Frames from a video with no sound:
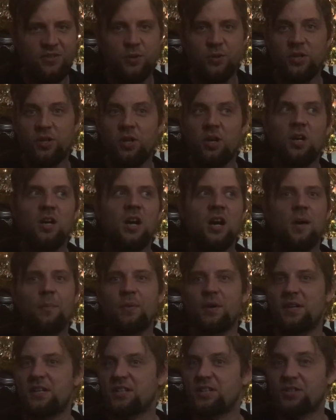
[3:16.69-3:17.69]
You could hook
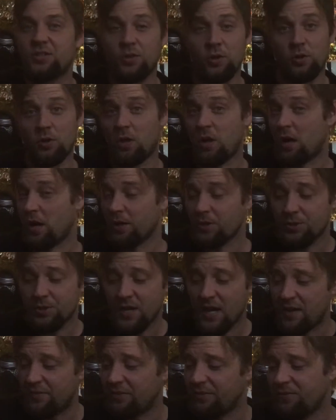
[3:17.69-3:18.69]
up an external hard
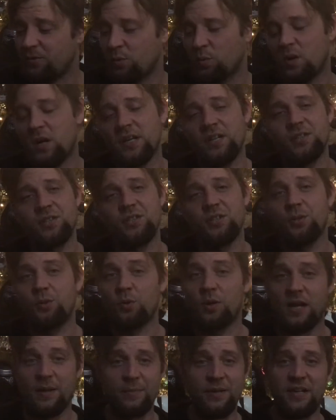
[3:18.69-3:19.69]
drive if you wanted
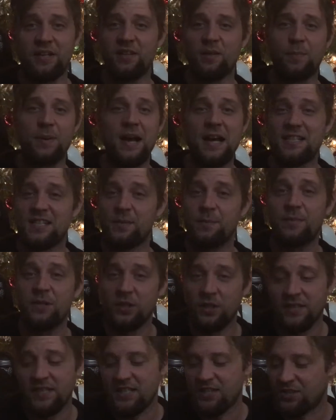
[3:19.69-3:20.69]
to. I mean, the
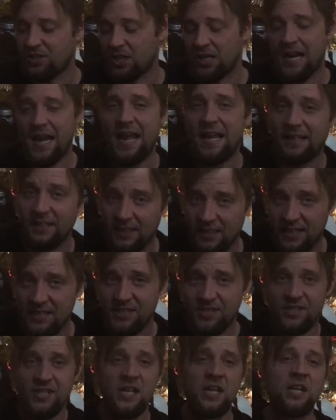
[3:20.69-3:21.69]
possibilities are
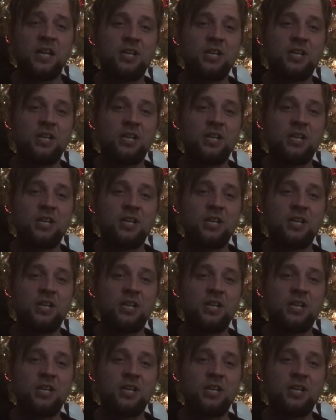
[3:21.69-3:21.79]
endless.